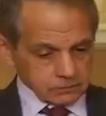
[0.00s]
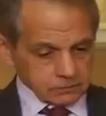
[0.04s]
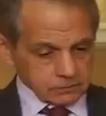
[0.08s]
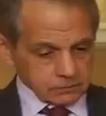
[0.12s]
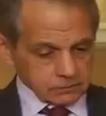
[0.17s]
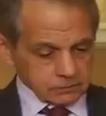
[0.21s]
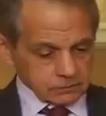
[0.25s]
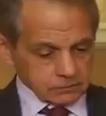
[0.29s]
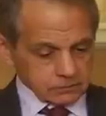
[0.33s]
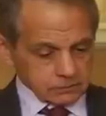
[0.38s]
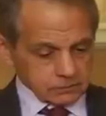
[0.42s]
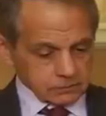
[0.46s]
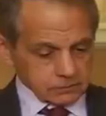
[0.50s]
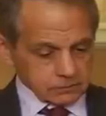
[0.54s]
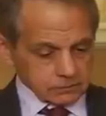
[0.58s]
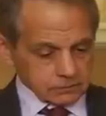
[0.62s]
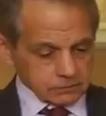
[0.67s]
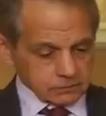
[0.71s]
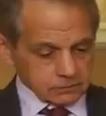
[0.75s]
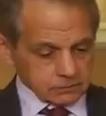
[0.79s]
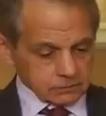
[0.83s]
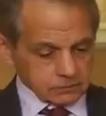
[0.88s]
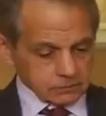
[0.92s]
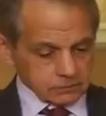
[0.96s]

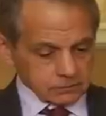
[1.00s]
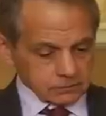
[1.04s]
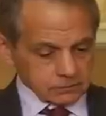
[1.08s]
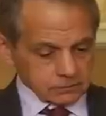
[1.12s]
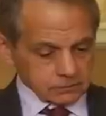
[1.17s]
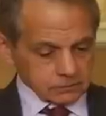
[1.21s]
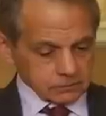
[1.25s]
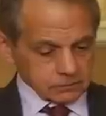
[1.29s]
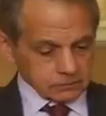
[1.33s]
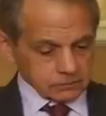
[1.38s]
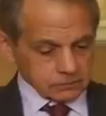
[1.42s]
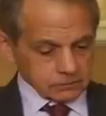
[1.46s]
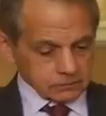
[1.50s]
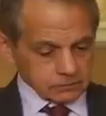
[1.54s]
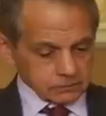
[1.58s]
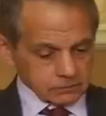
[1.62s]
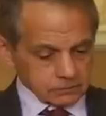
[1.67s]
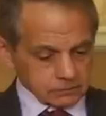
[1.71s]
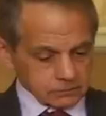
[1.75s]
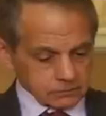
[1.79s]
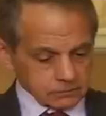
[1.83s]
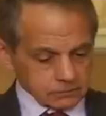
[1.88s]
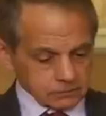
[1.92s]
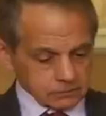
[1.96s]

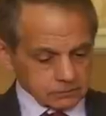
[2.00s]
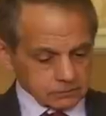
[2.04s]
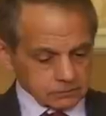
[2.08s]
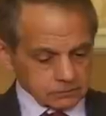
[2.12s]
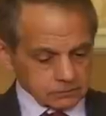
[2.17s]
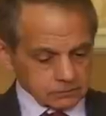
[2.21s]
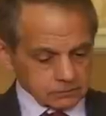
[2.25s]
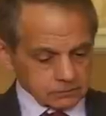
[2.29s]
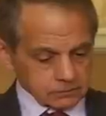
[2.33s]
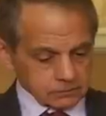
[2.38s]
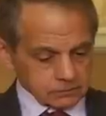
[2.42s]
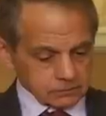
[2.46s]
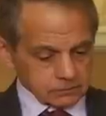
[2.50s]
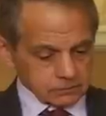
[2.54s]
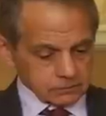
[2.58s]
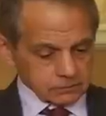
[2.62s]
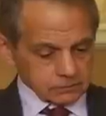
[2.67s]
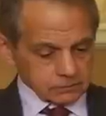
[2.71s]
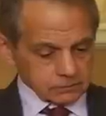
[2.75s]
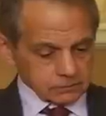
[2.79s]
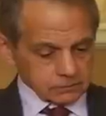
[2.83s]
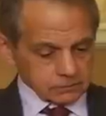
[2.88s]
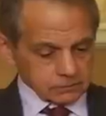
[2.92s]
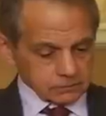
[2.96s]

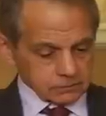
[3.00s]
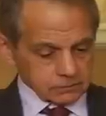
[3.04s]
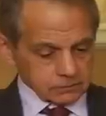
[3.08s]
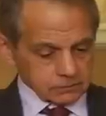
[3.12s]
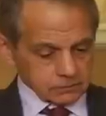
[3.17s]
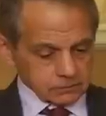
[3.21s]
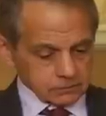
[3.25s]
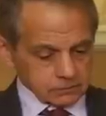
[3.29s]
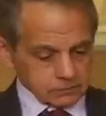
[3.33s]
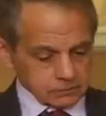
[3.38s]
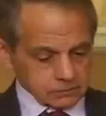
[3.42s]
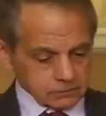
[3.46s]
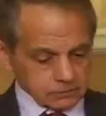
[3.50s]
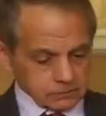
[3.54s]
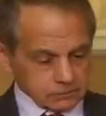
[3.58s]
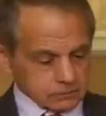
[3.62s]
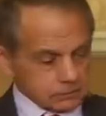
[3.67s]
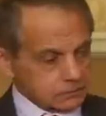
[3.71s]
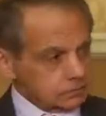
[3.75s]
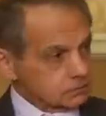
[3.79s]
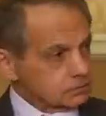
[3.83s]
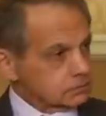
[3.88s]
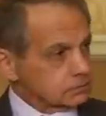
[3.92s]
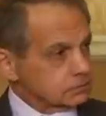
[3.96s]

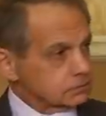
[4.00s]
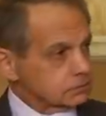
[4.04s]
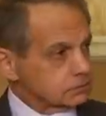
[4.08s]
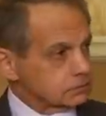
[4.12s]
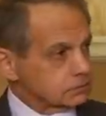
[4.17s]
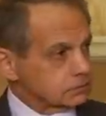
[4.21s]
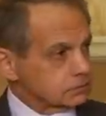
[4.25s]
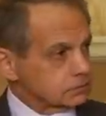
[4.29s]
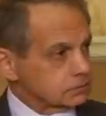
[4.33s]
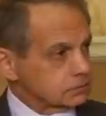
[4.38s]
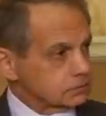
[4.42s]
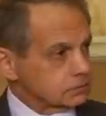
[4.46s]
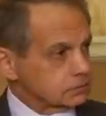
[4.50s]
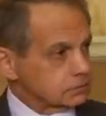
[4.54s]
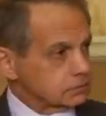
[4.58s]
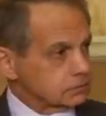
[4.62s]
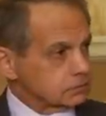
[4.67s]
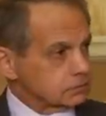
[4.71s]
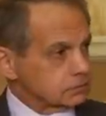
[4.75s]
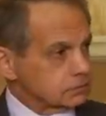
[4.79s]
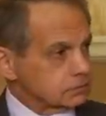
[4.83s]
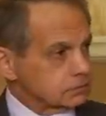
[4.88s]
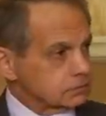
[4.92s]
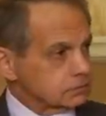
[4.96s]

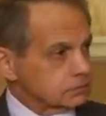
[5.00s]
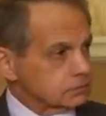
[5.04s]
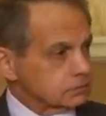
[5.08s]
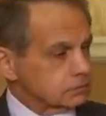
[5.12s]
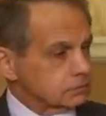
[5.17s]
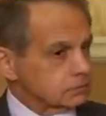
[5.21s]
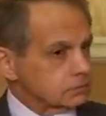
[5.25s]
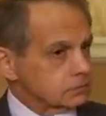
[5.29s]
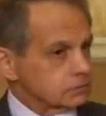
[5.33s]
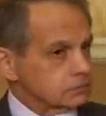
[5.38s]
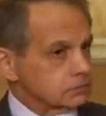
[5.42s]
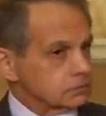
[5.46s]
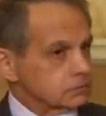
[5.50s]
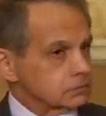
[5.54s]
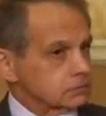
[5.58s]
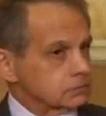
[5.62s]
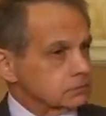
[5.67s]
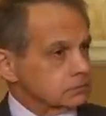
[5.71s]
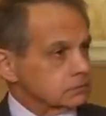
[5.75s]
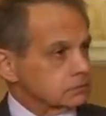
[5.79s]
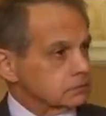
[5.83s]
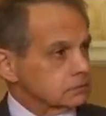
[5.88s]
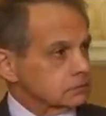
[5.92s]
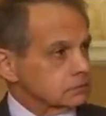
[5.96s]

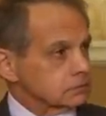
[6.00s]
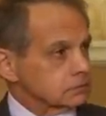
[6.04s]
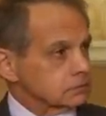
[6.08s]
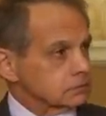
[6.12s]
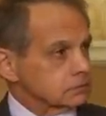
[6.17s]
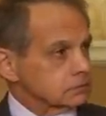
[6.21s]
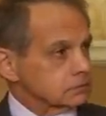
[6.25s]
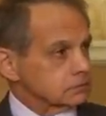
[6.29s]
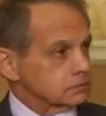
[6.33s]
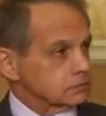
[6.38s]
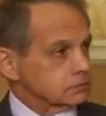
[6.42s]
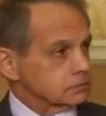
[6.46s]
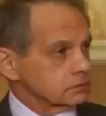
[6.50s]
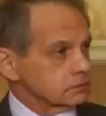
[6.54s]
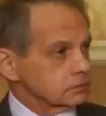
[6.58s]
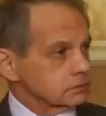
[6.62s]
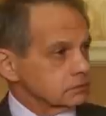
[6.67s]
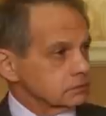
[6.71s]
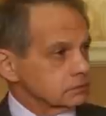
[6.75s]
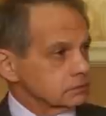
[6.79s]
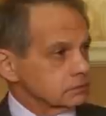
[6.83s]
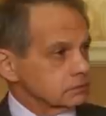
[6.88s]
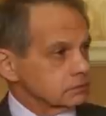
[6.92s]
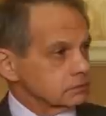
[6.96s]

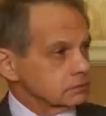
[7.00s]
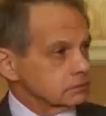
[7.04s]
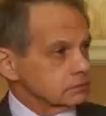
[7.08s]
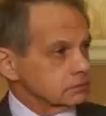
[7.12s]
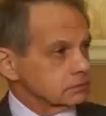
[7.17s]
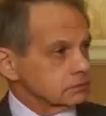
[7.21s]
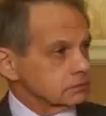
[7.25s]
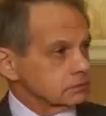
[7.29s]
This person isn't speaking.